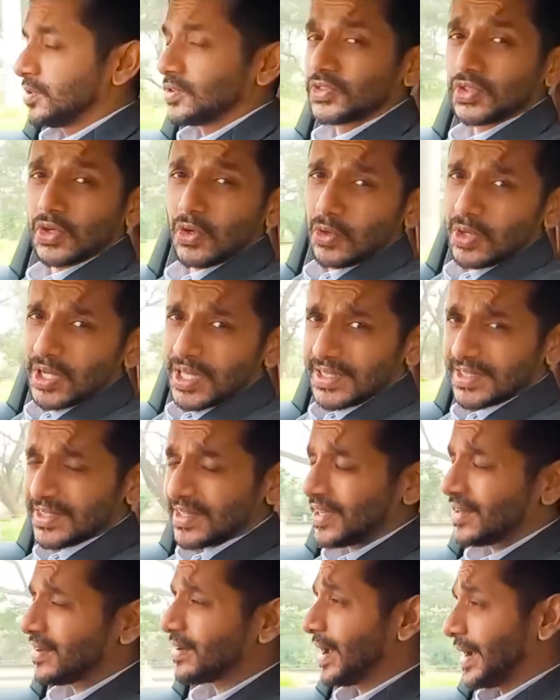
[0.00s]
So let's
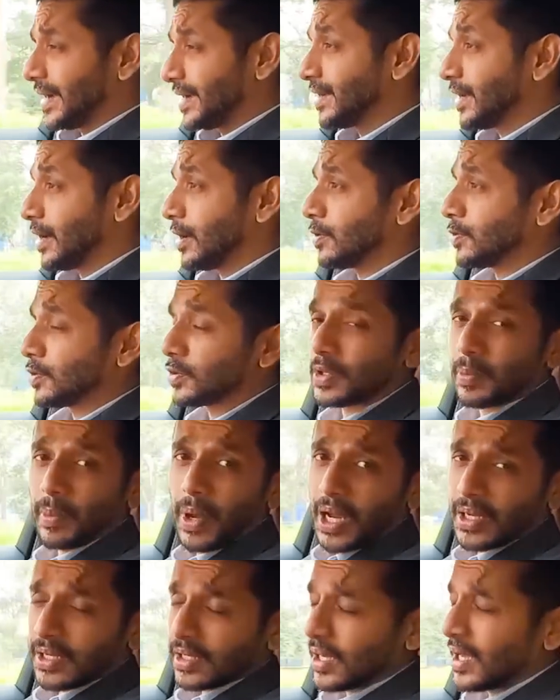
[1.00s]
get right down to the
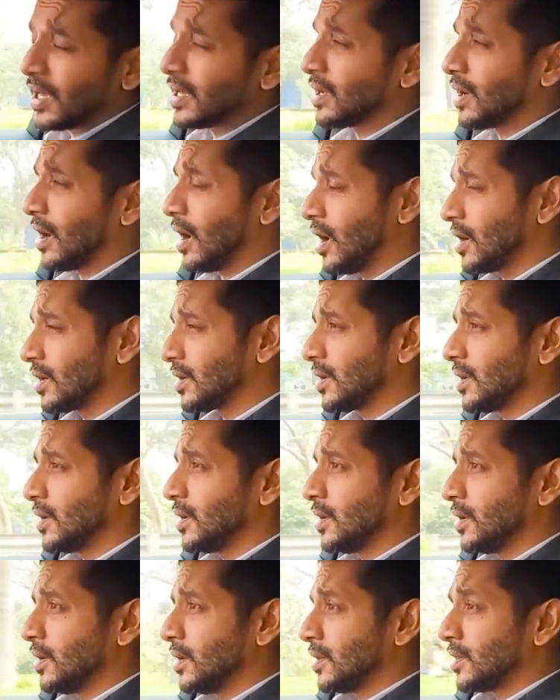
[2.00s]
matter at heart.
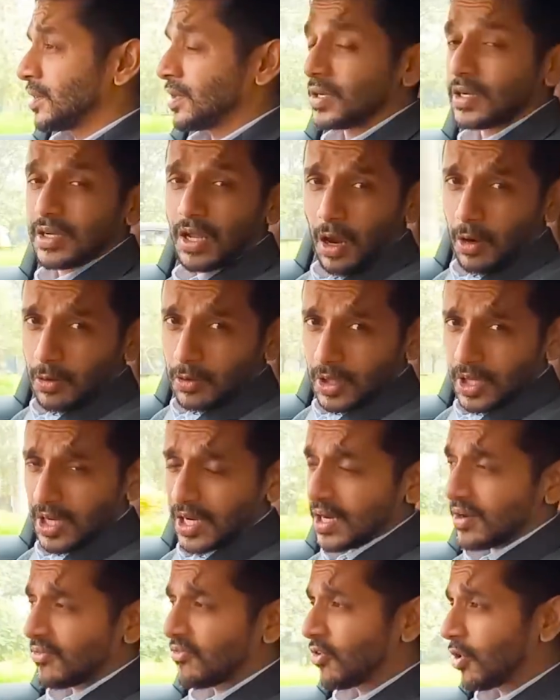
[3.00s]
The
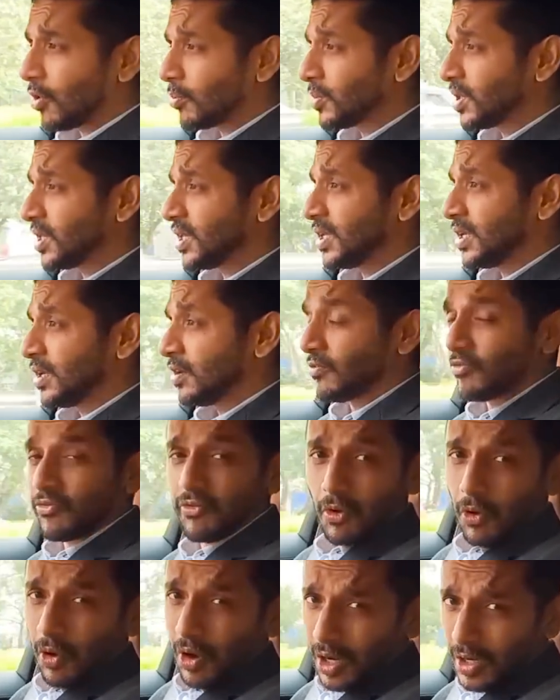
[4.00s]
downgrade from the
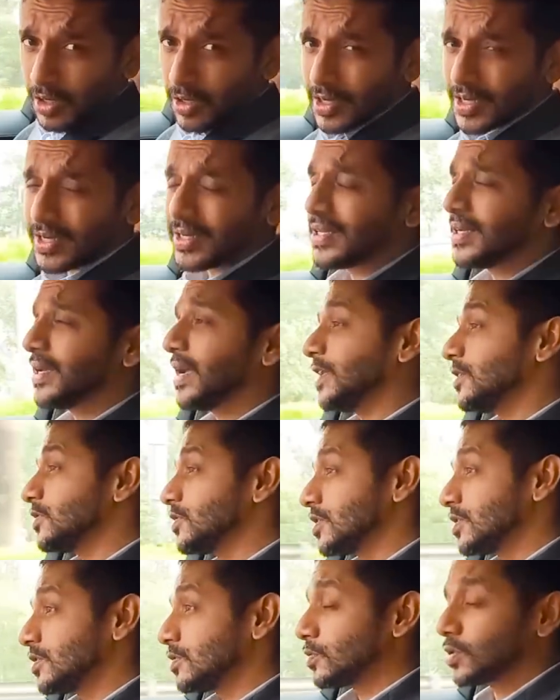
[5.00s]
400D
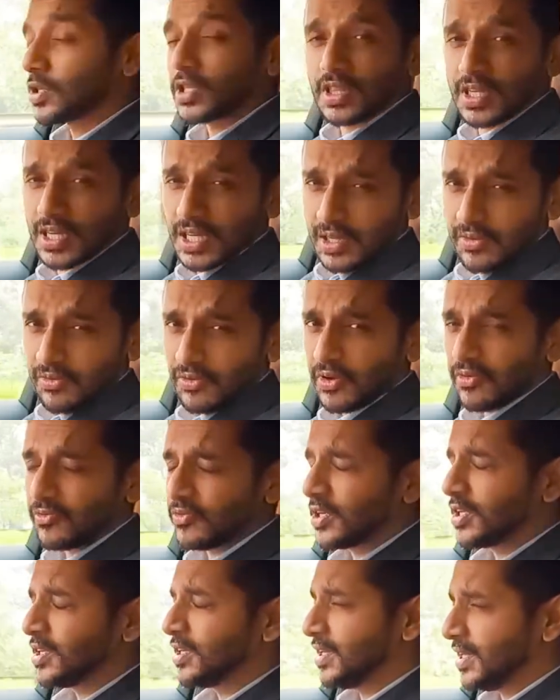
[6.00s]
engine to the
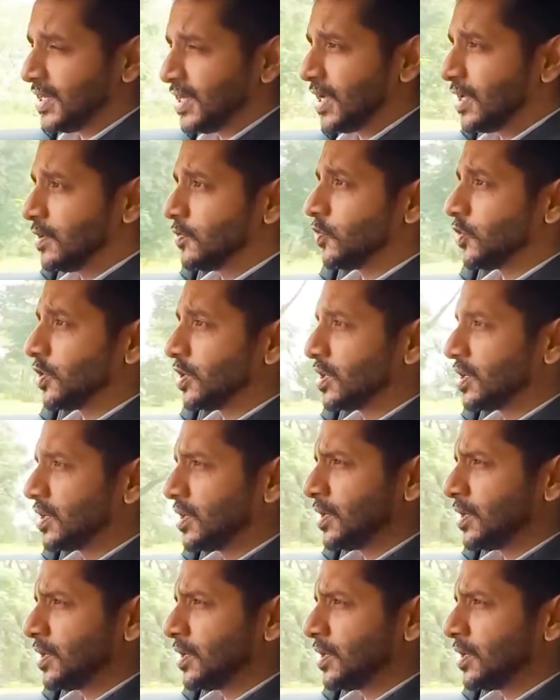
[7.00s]
350D engine.